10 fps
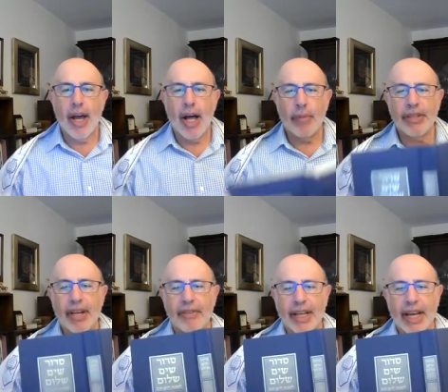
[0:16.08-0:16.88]
I'll be
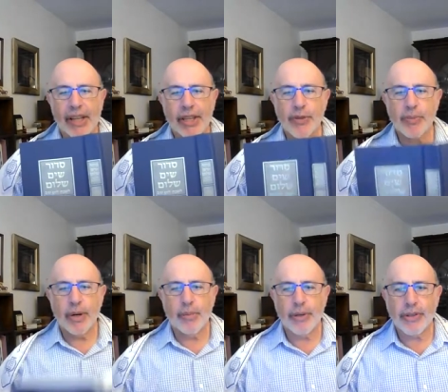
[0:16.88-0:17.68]
diving out of this
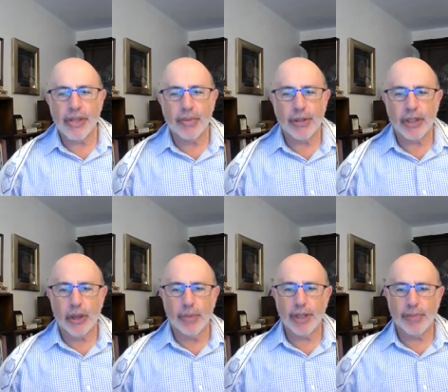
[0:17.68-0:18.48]
prayer book, Sim
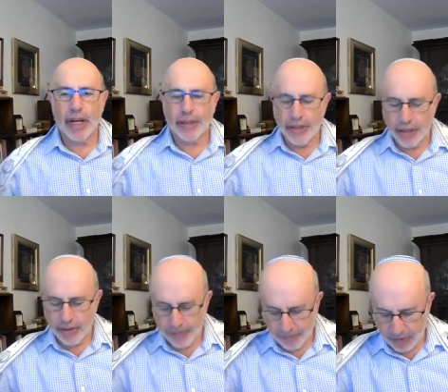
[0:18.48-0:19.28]
Shalom Shabbat
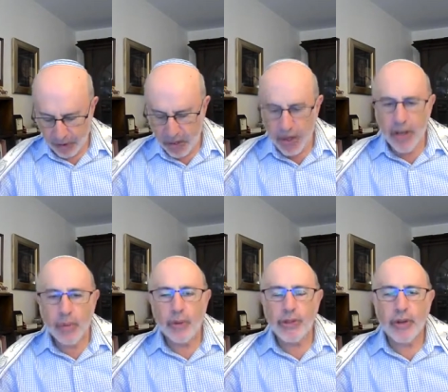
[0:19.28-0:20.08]
edition.
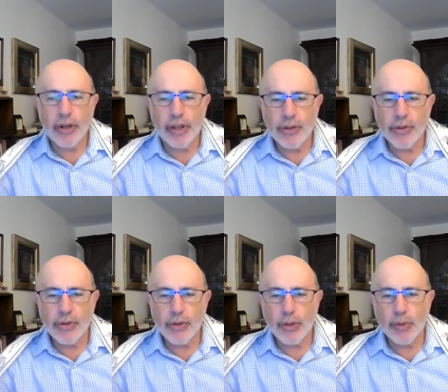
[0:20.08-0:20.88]
We'll start
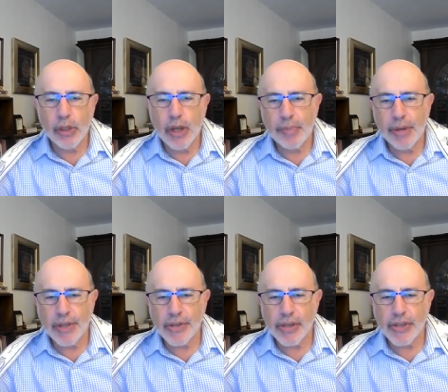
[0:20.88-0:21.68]
as usual on page
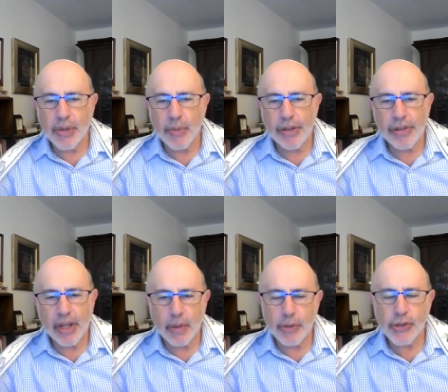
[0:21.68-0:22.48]
61.
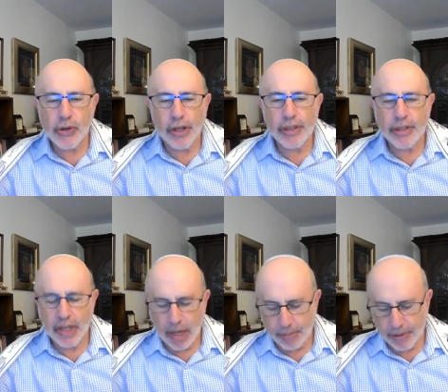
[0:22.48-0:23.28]
Today we'll start at the
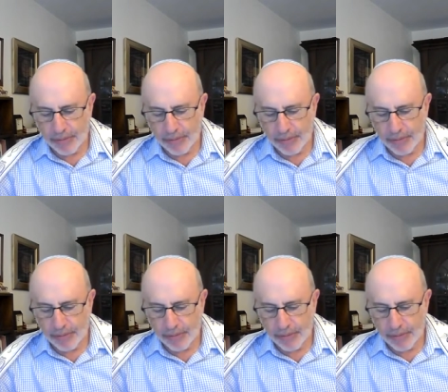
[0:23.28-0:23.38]
top.